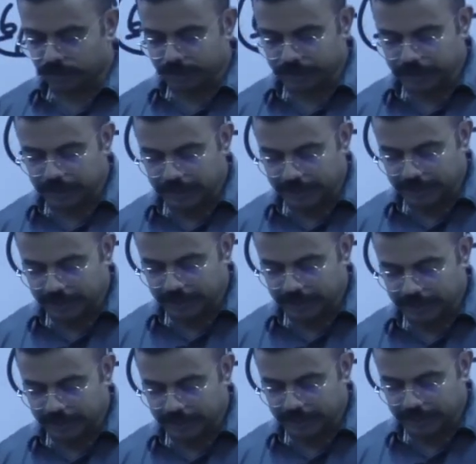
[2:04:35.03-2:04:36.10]
So he
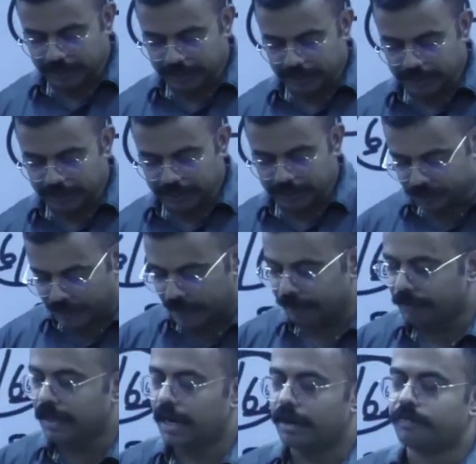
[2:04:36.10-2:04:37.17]
gives
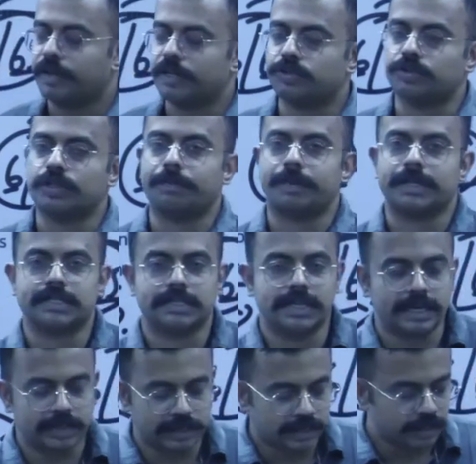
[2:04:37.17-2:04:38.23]
timely advice to the
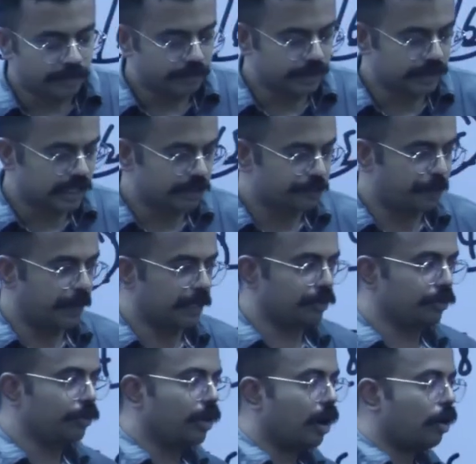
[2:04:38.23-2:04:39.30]
president with respect
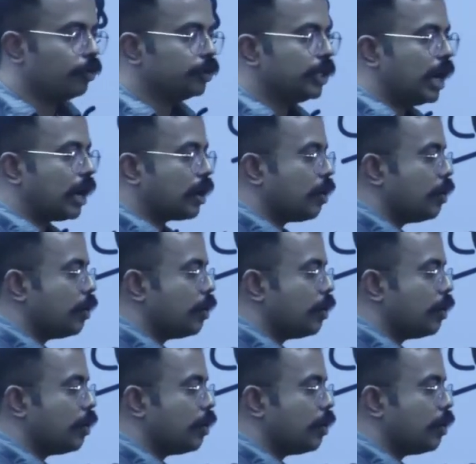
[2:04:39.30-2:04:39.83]
to how the